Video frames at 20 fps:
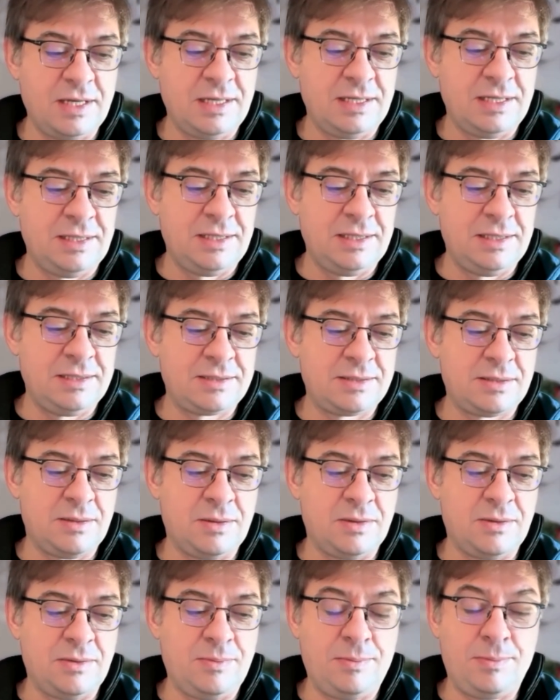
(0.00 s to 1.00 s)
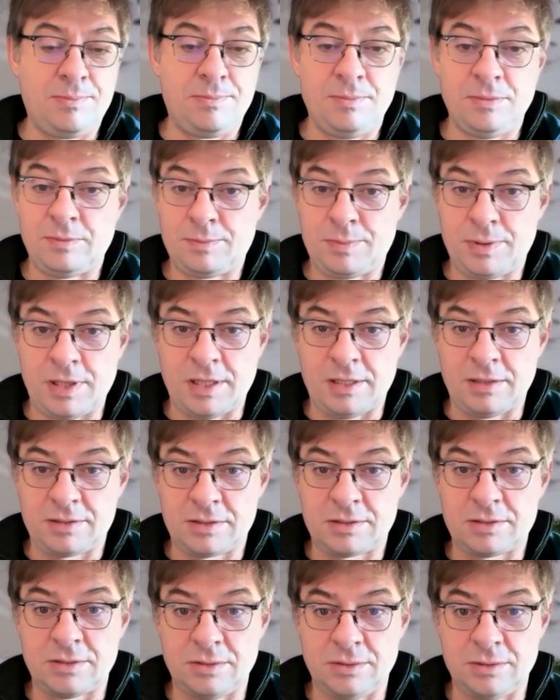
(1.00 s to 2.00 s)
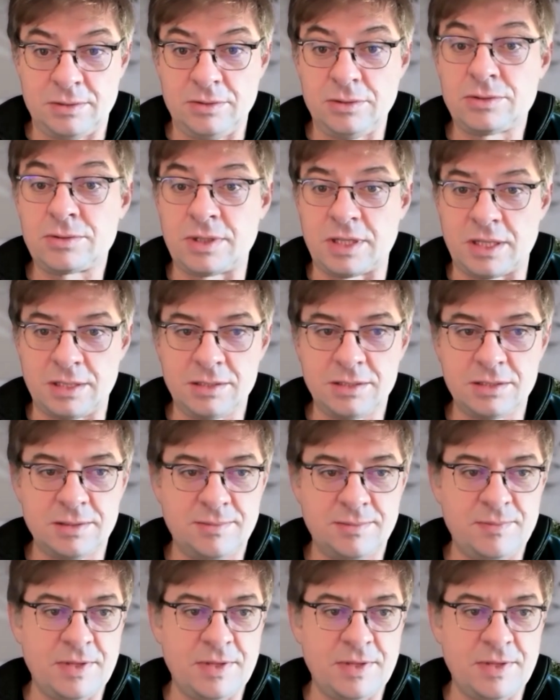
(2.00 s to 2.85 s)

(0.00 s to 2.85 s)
is plant nutrients.